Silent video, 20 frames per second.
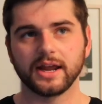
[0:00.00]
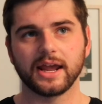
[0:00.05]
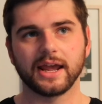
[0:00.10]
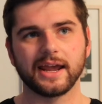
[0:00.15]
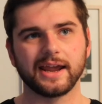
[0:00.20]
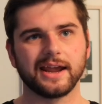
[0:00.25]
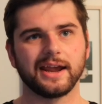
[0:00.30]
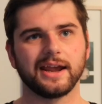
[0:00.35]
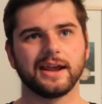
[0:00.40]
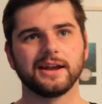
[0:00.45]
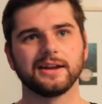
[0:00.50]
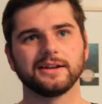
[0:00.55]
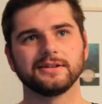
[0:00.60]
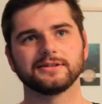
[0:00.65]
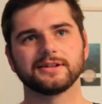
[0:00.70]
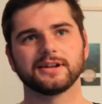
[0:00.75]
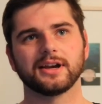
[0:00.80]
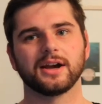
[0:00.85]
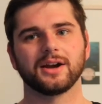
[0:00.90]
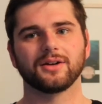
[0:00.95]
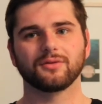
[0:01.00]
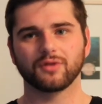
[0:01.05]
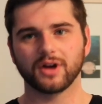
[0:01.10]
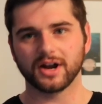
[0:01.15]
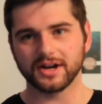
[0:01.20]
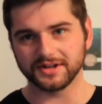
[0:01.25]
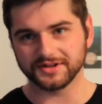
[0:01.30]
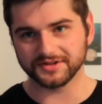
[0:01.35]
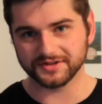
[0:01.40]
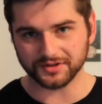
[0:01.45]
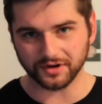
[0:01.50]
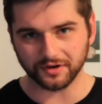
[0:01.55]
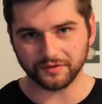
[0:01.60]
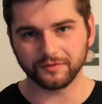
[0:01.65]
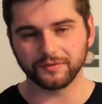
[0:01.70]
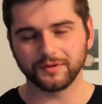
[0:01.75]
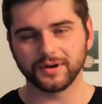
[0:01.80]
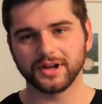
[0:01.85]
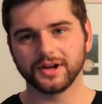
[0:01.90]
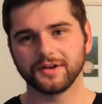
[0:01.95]
and writing
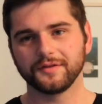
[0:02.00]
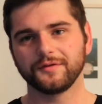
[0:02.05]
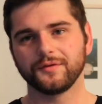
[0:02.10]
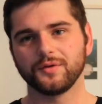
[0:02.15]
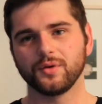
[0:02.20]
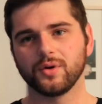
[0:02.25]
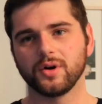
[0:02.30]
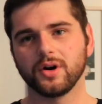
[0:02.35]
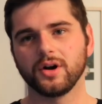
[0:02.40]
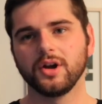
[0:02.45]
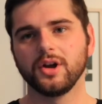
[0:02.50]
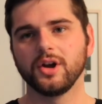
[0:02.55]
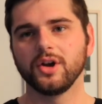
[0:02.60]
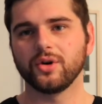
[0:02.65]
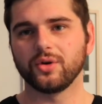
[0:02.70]
software for